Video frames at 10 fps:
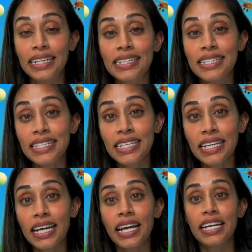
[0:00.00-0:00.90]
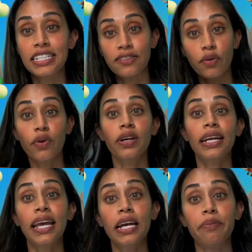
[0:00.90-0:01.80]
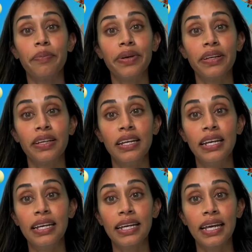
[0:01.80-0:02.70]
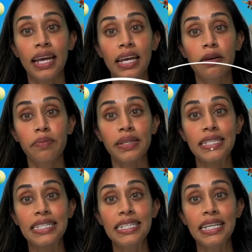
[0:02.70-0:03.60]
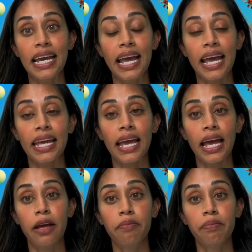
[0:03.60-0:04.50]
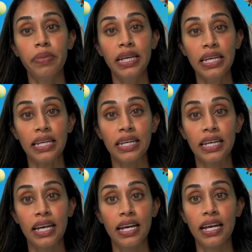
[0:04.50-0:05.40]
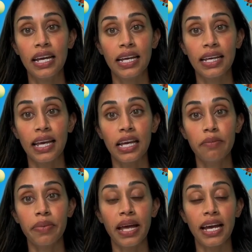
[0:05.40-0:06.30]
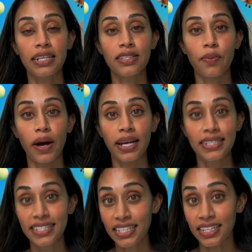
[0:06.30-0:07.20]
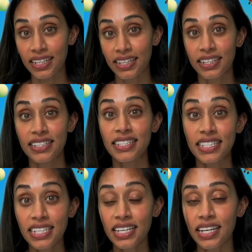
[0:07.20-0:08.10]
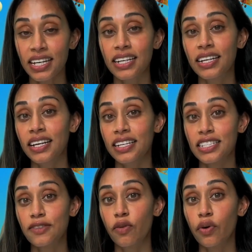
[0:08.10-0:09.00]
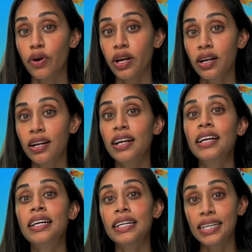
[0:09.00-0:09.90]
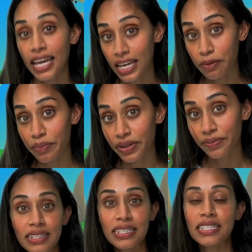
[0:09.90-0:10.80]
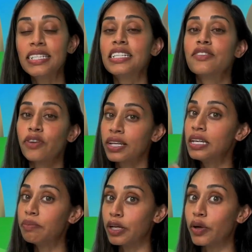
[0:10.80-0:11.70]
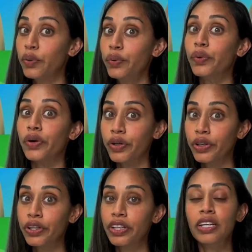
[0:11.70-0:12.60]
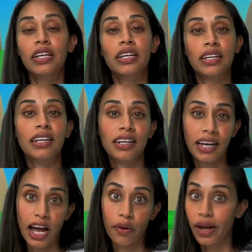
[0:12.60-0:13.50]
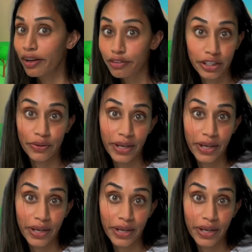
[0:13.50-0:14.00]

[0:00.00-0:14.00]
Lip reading: C is for camp. Camp, C-A-M-P. Camp, X-Y-Z. C is for camp. C is for keeping cool. However you